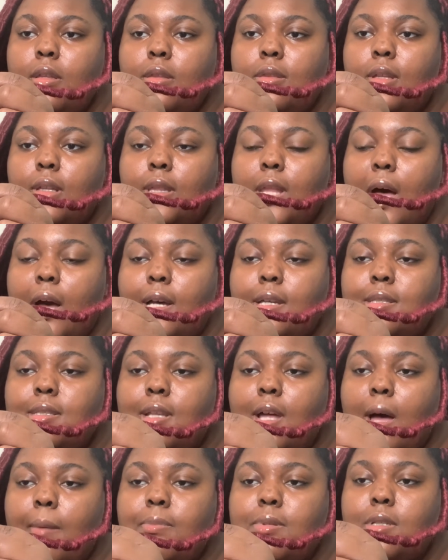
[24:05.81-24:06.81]
the lock
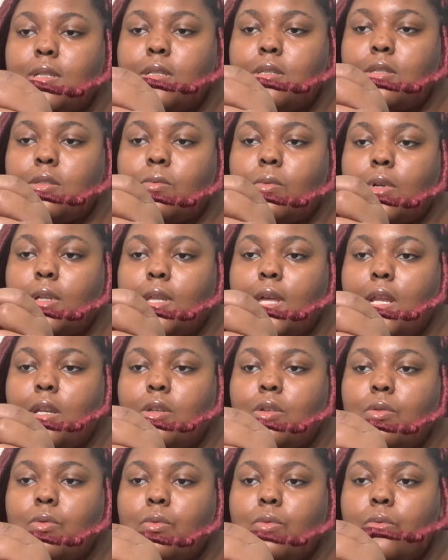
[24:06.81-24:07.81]
stops and this is where
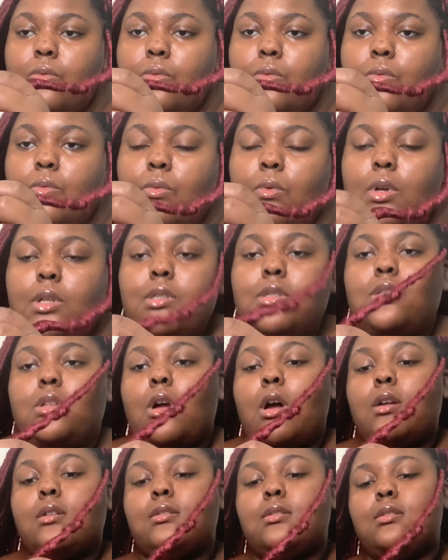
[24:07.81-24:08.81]
that new one
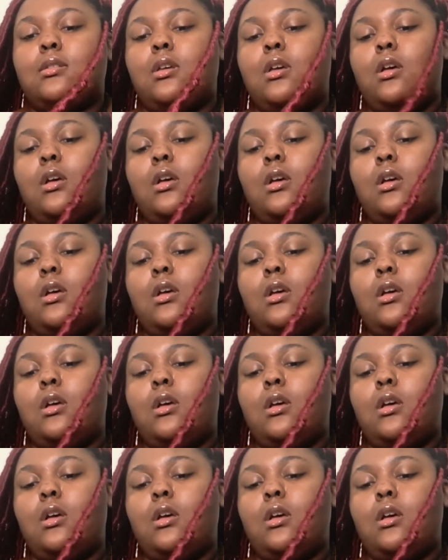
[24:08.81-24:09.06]
starts.